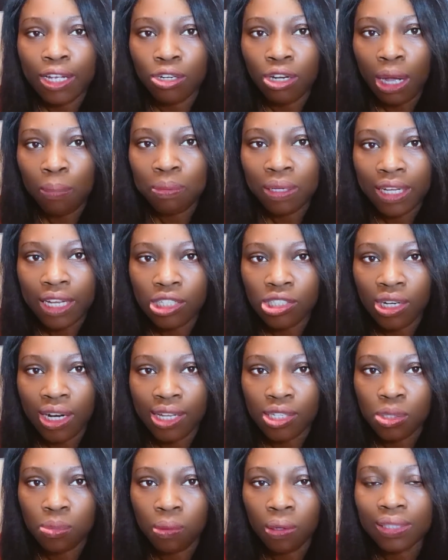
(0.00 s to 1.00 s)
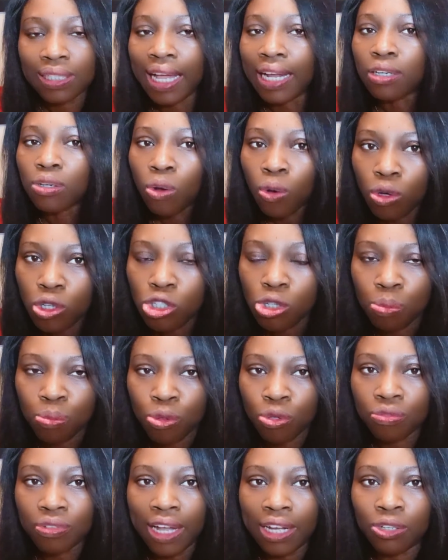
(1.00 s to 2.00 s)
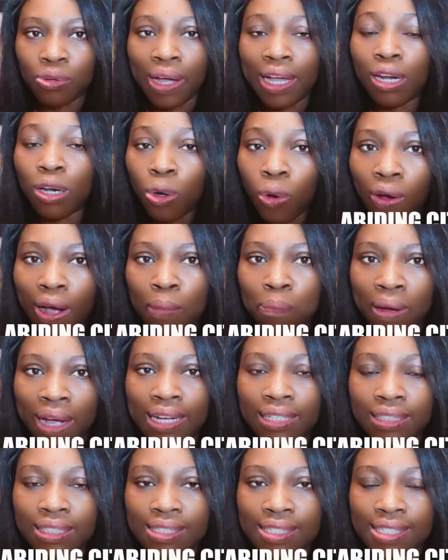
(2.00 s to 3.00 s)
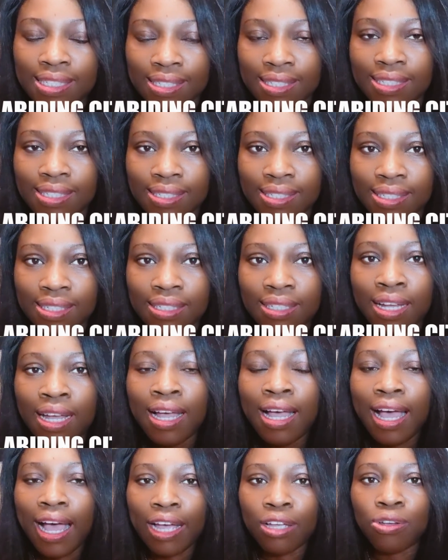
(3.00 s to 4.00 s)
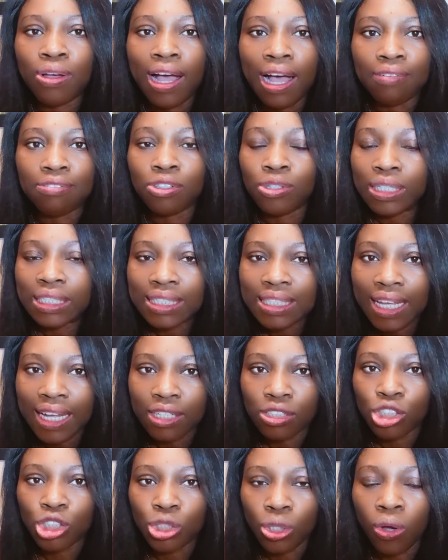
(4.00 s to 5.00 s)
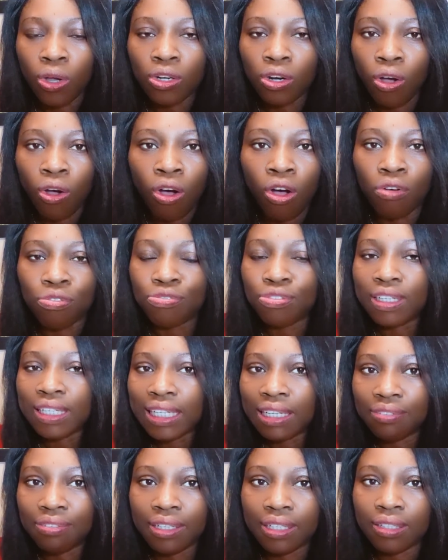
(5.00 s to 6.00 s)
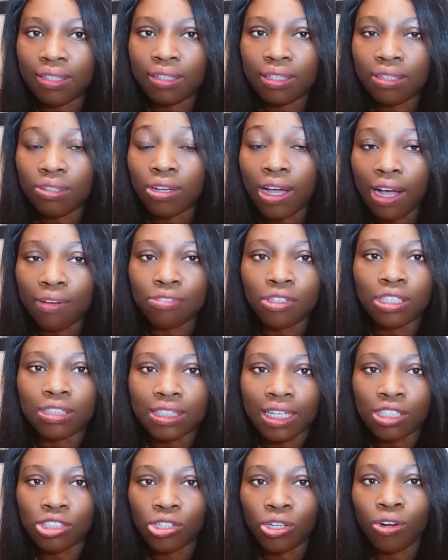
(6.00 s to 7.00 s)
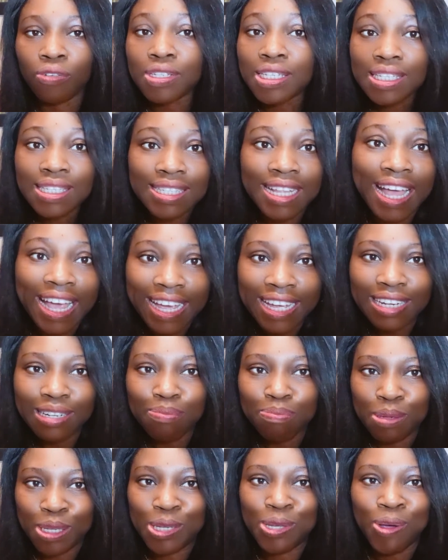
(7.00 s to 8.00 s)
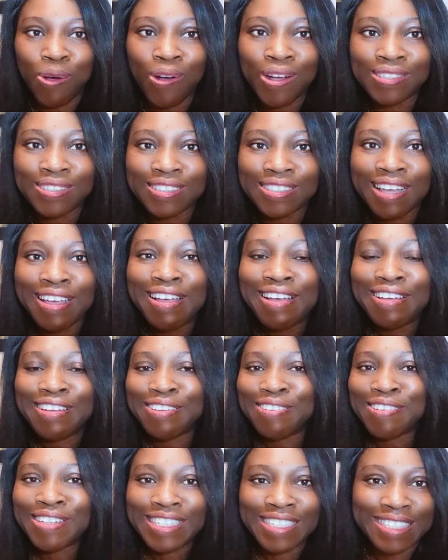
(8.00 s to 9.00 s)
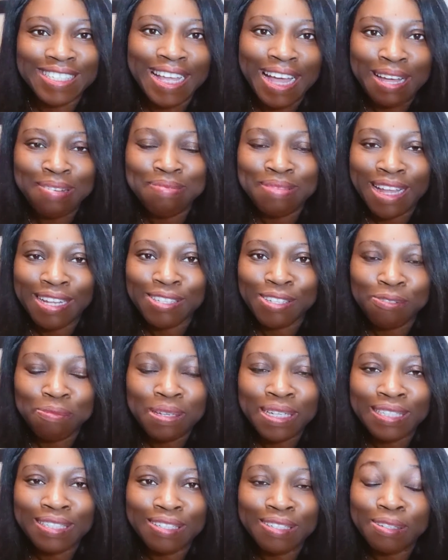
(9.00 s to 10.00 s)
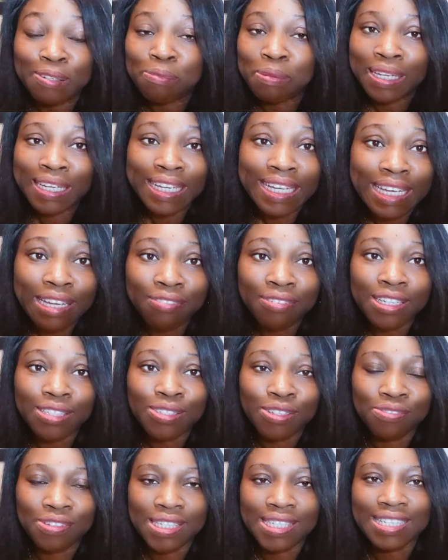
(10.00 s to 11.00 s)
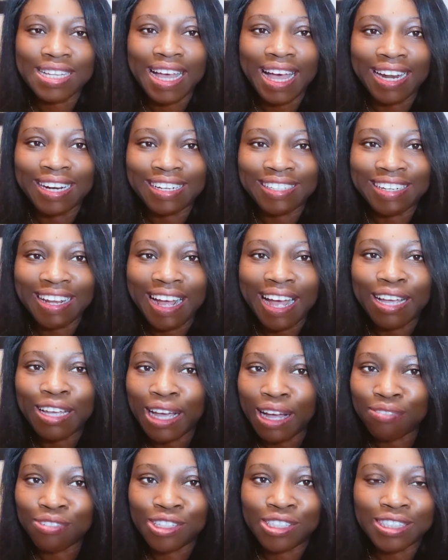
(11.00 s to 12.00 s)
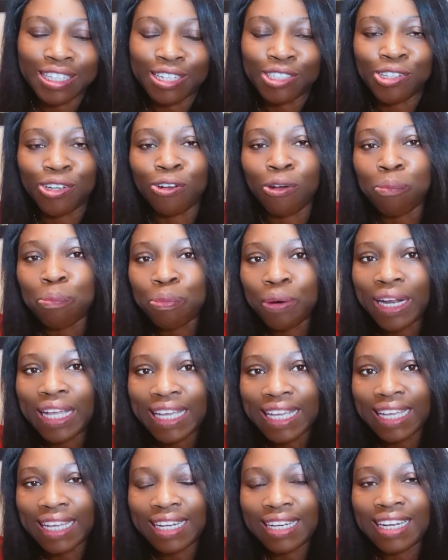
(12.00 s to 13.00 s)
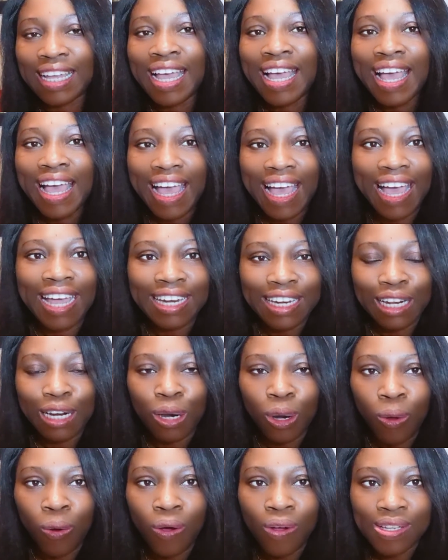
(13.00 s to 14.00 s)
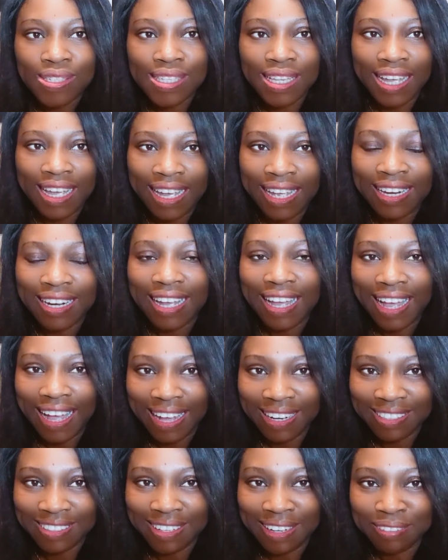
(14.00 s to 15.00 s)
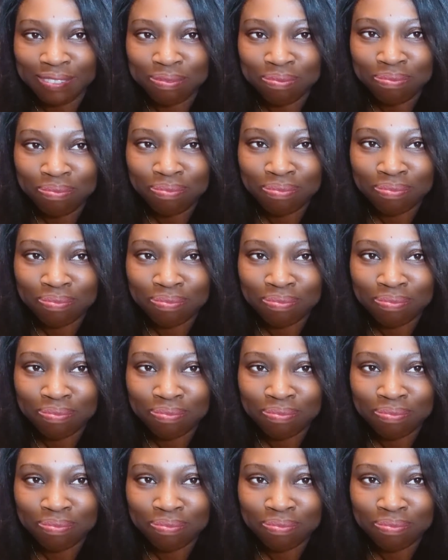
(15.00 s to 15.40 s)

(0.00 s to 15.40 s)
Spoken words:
in your application as well. That goes to prove that you are a law-abiding citizen and you have no intention of leaving. You have no intention of staying beyond, the time that you've been given to visit Canada, and you have no intention of breaking any laws in Canada.